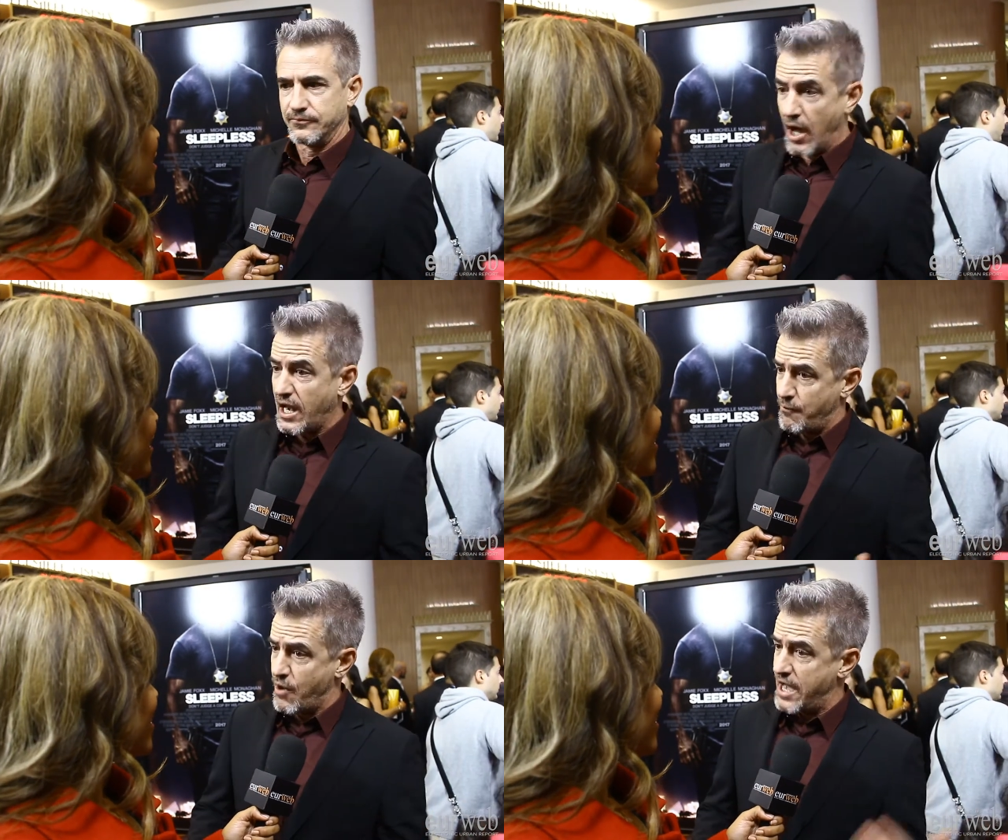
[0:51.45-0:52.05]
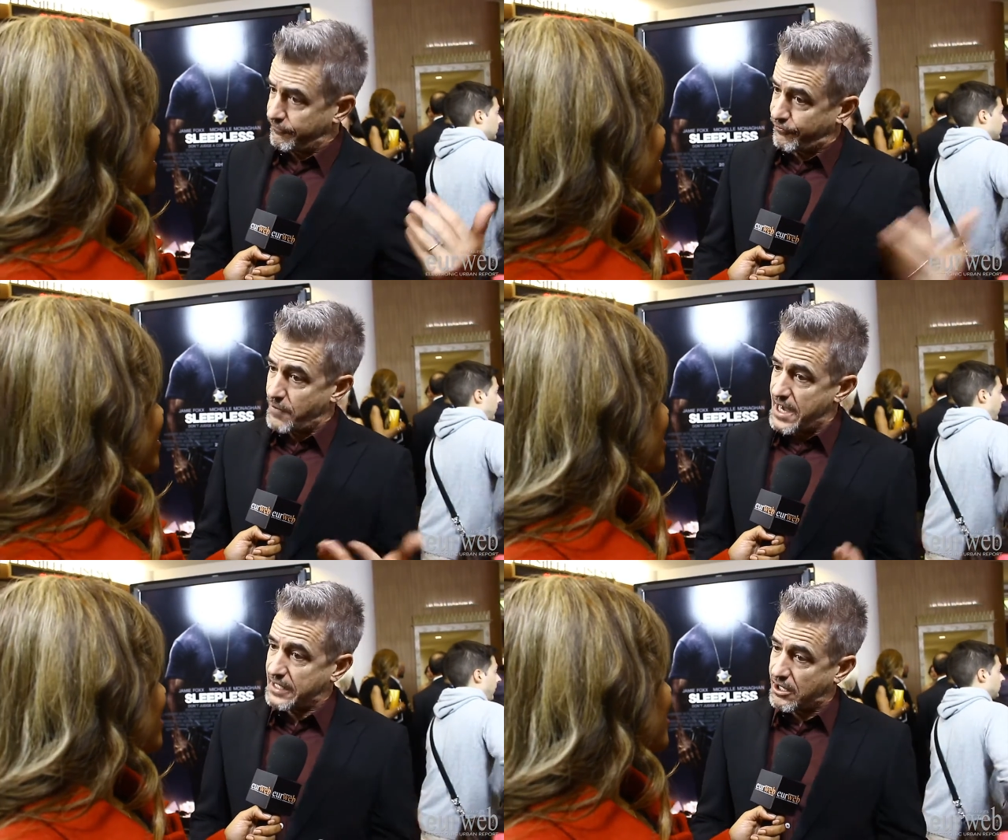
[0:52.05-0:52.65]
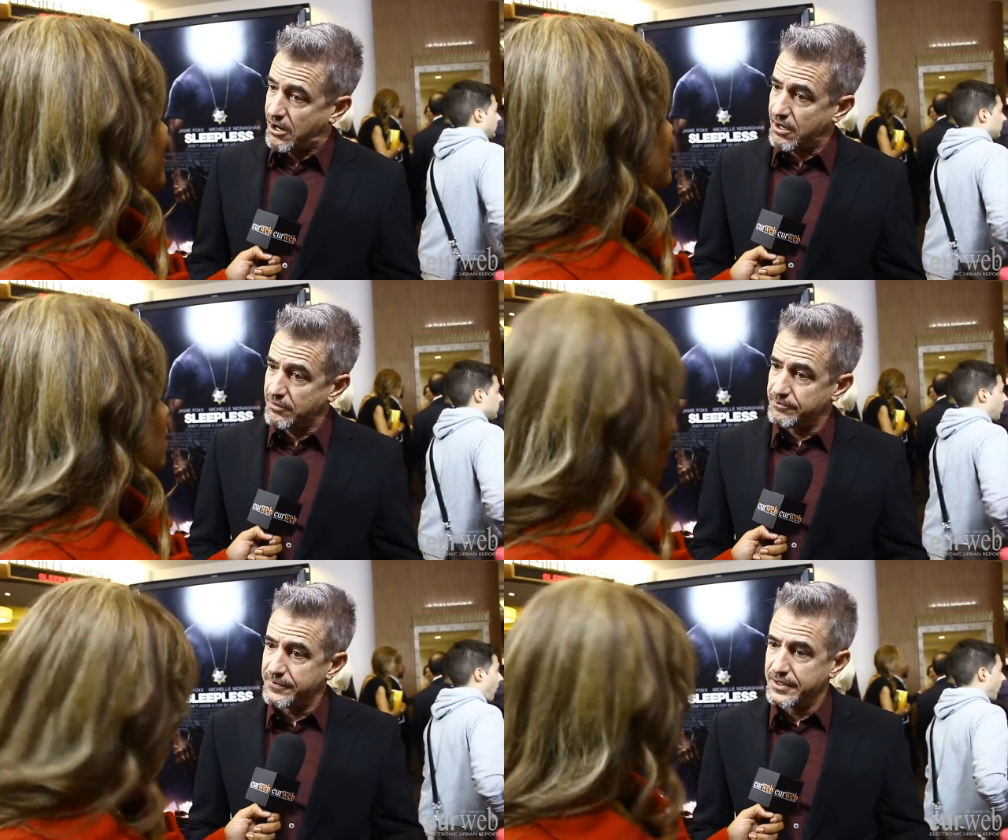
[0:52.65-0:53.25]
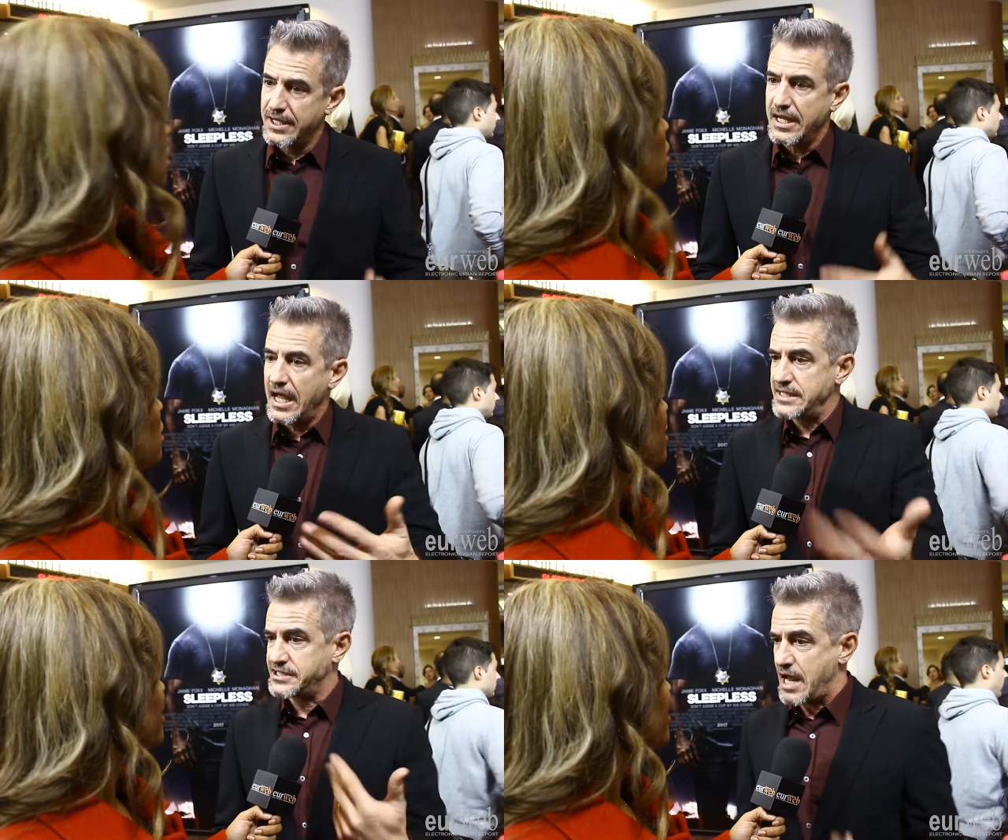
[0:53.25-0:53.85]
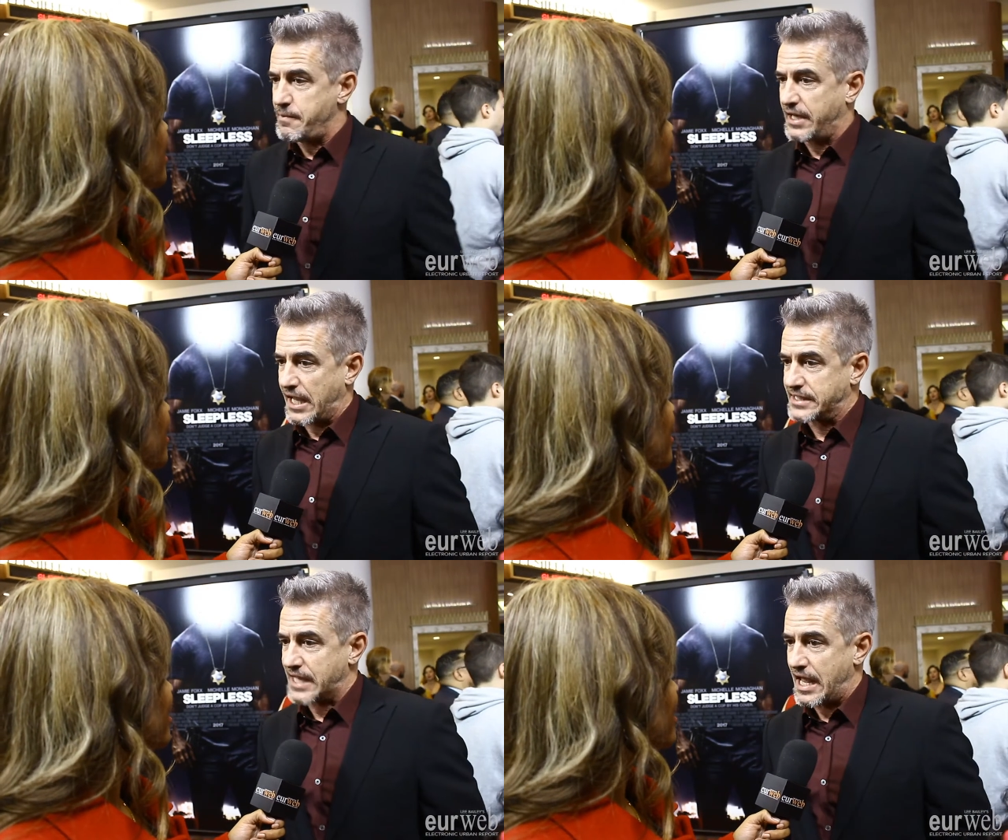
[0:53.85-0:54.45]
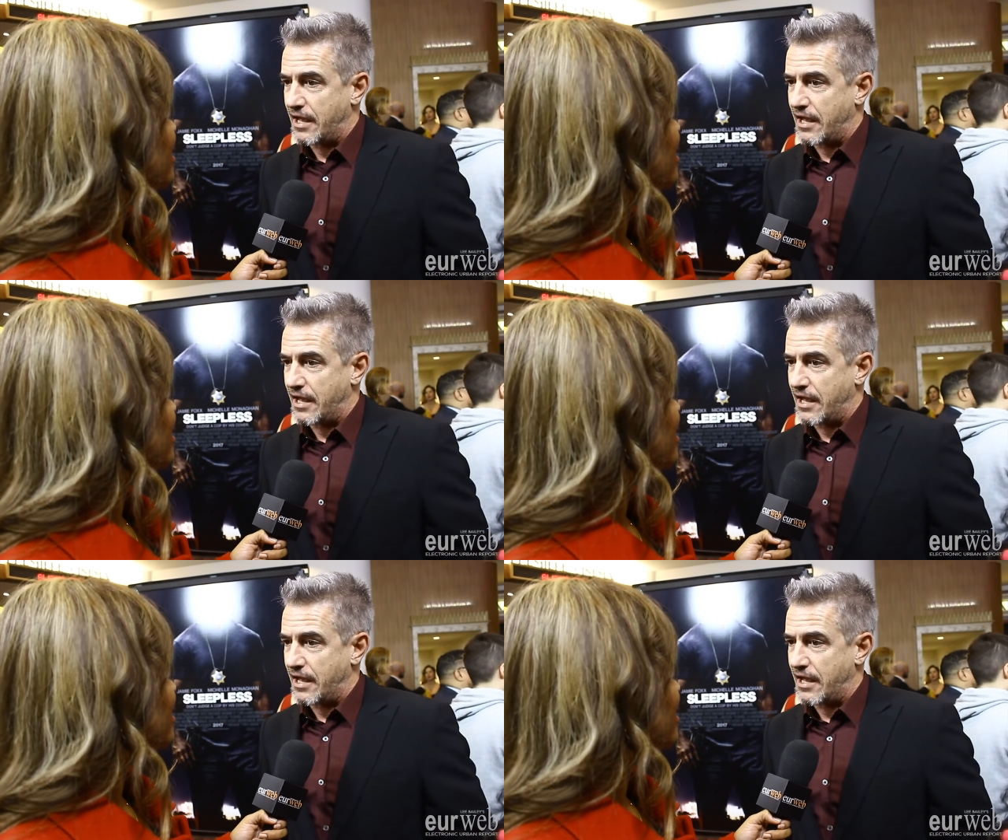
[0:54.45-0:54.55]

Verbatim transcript: while I'm waiting for my car, and Jamie gets